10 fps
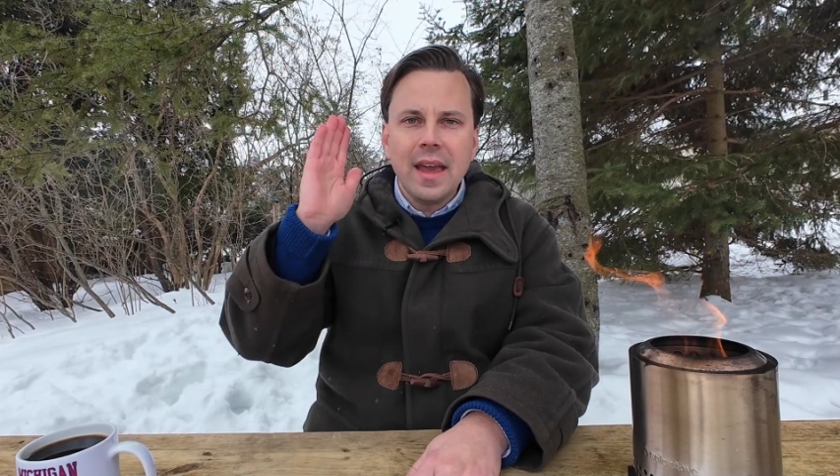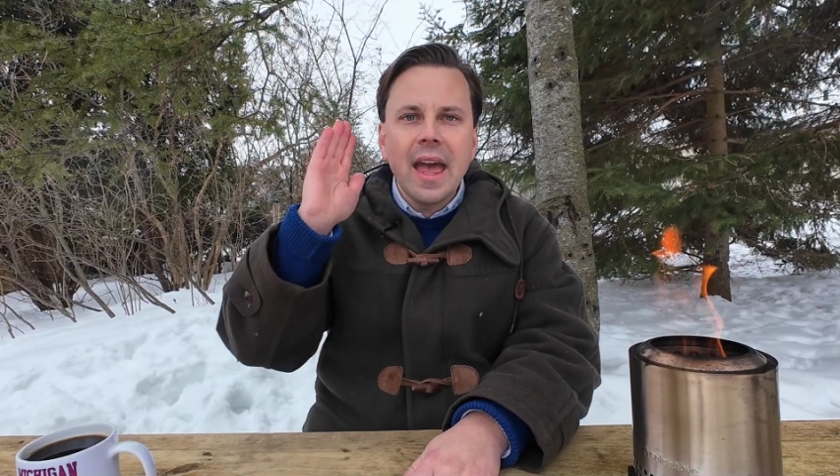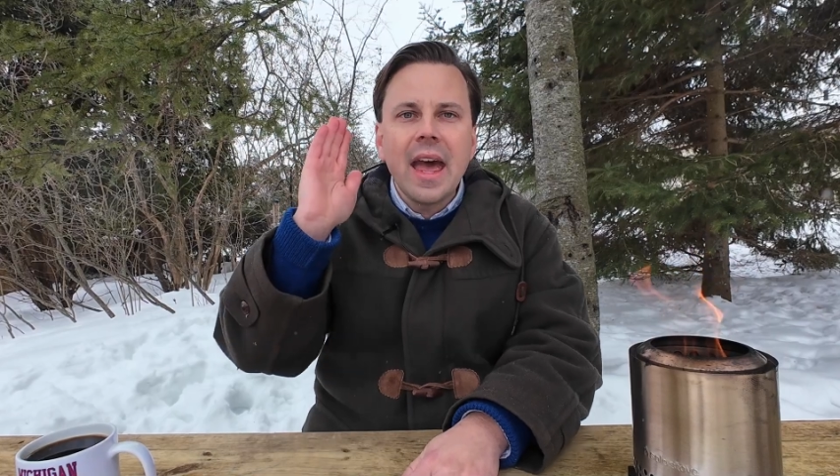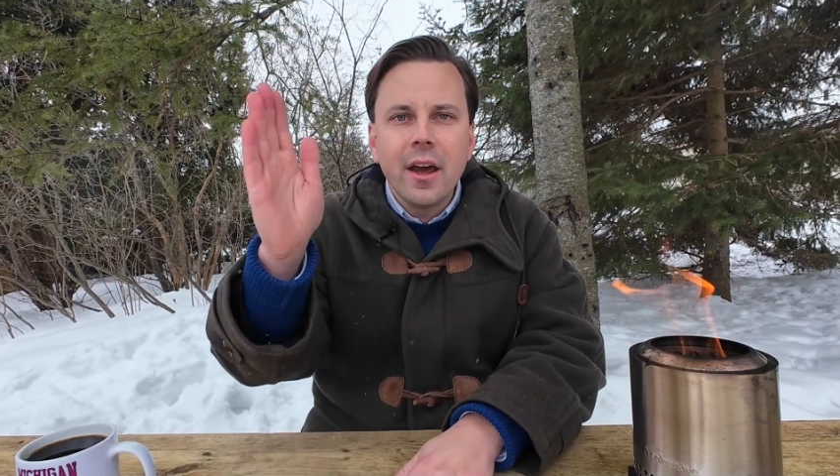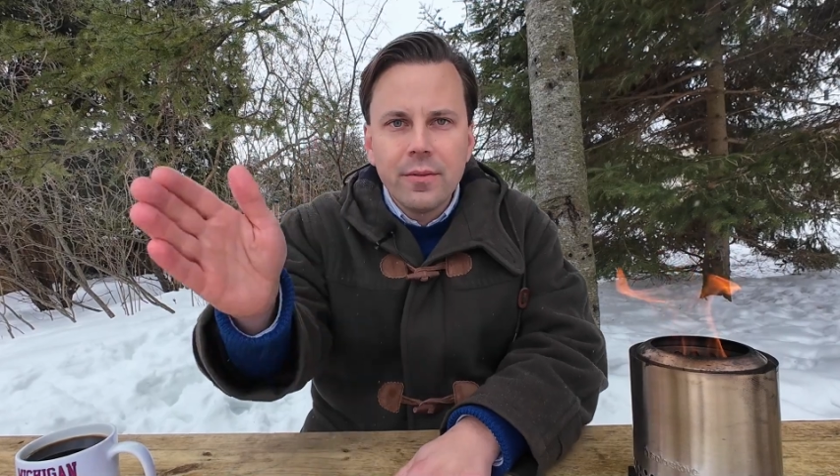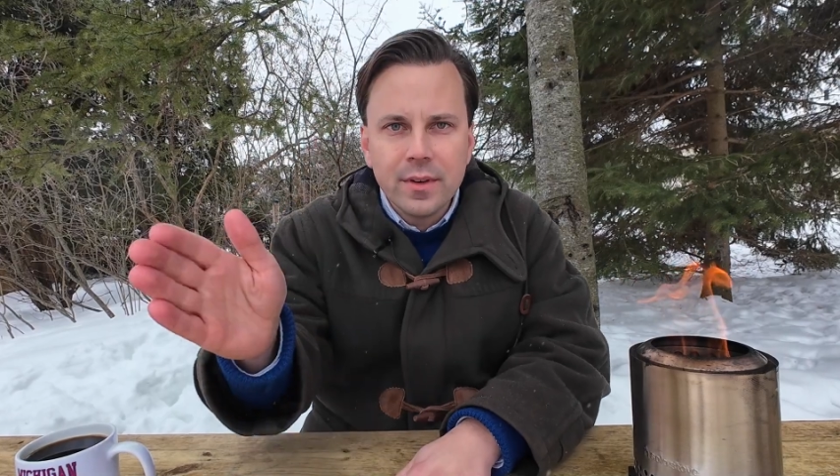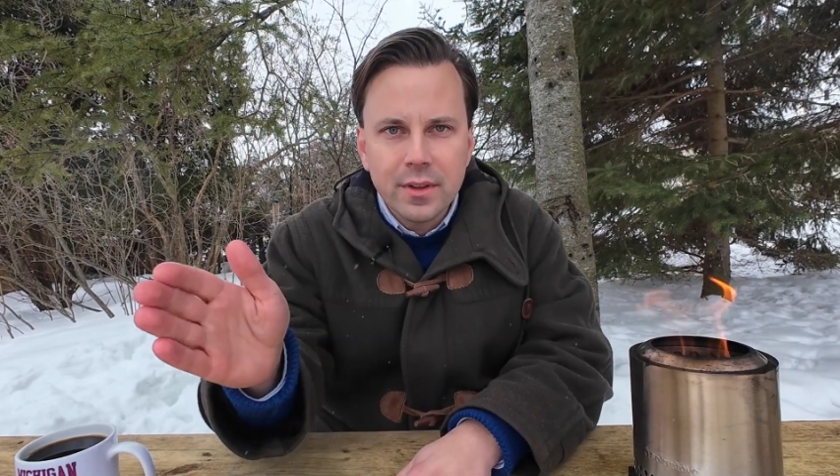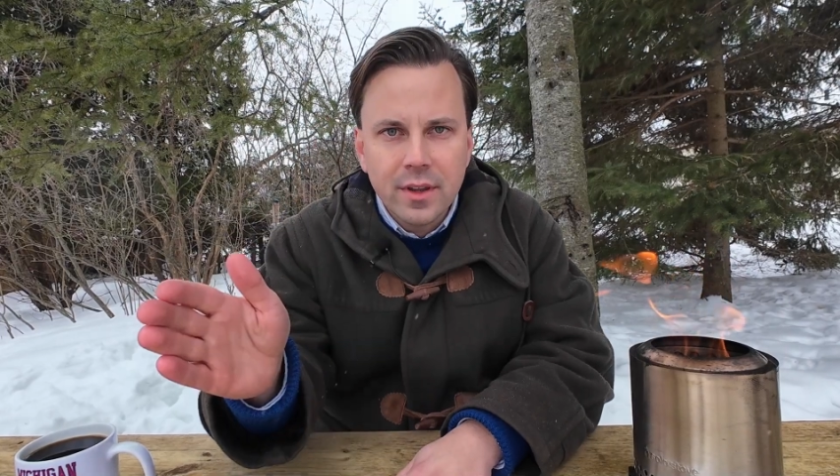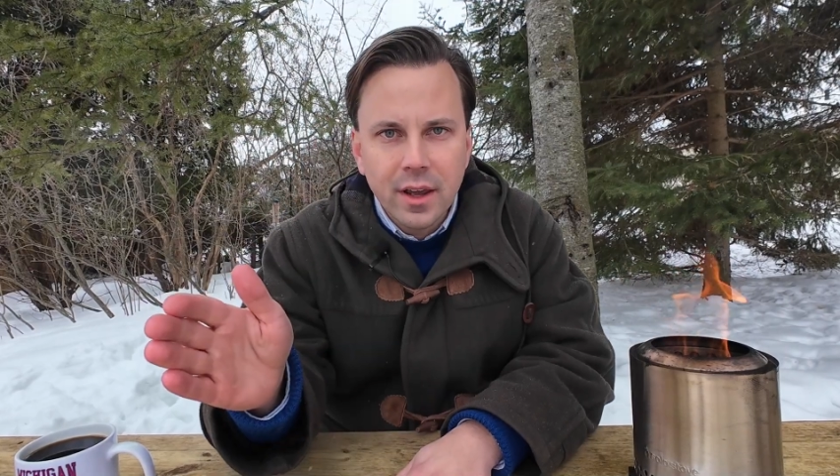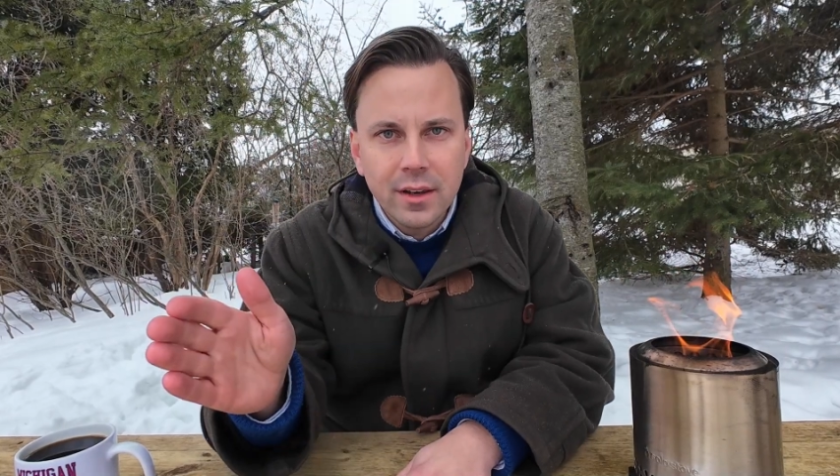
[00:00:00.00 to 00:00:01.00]
head off into
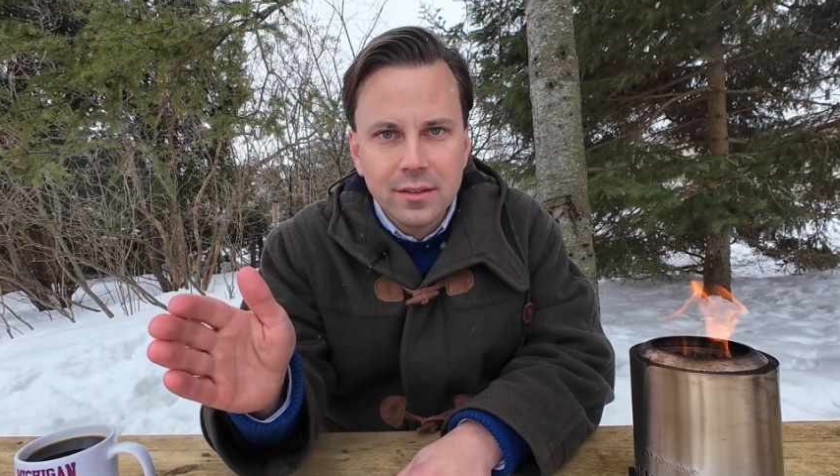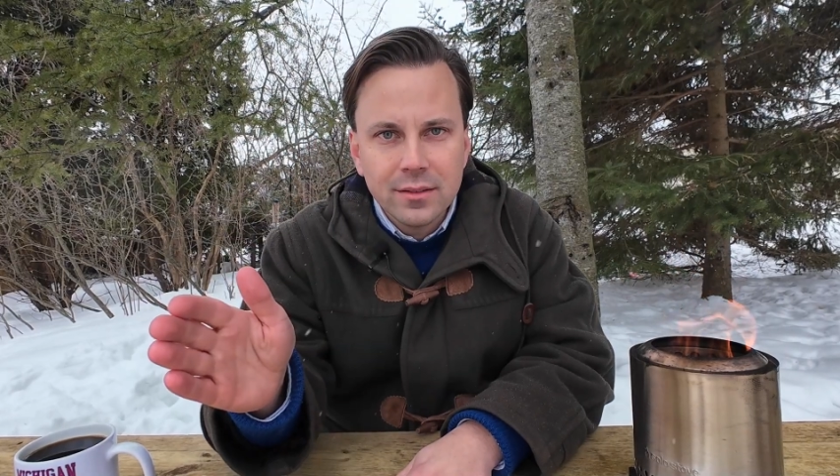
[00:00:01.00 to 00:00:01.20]
the night.